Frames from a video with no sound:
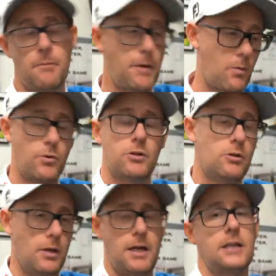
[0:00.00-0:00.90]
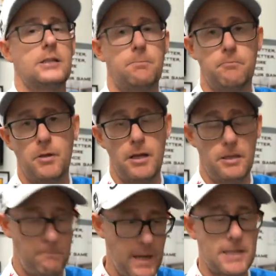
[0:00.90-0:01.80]
but I want you to do it at the, like
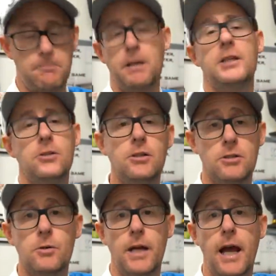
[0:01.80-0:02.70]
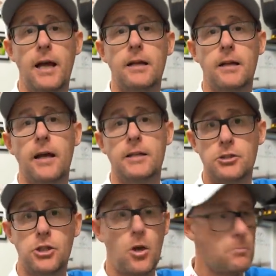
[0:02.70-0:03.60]
the best speed you can do it at. Mm-hmm. Like
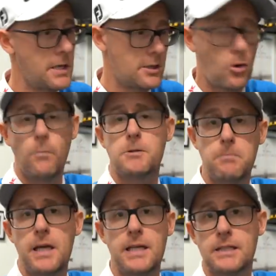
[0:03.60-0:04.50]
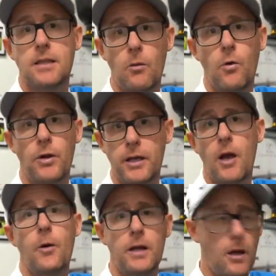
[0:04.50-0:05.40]
show me top speeds. I want it
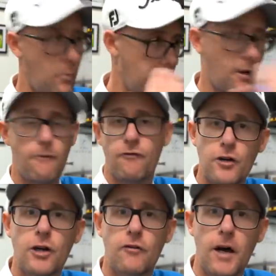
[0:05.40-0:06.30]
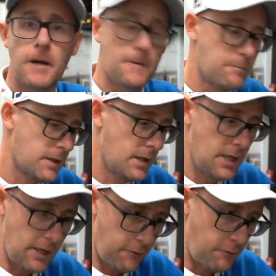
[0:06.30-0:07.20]
going. I want it going further. Yeah.
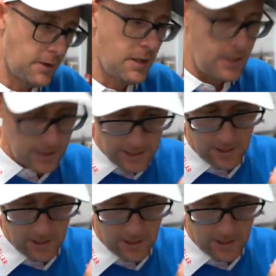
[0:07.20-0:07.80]
If you